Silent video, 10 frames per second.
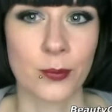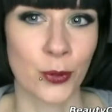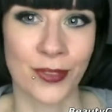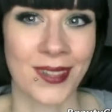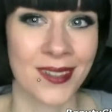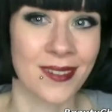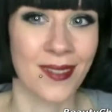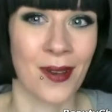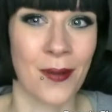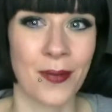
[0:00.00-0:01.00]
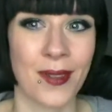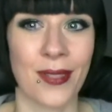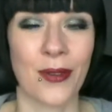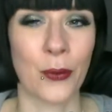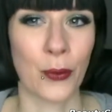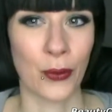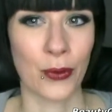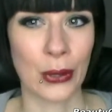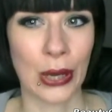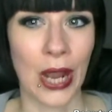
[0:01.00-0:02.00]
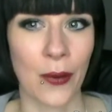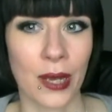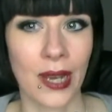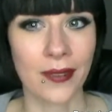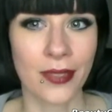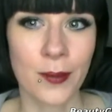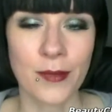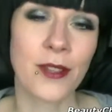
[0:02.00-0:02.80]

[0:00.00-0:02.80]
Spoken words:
present them in the order how I like them.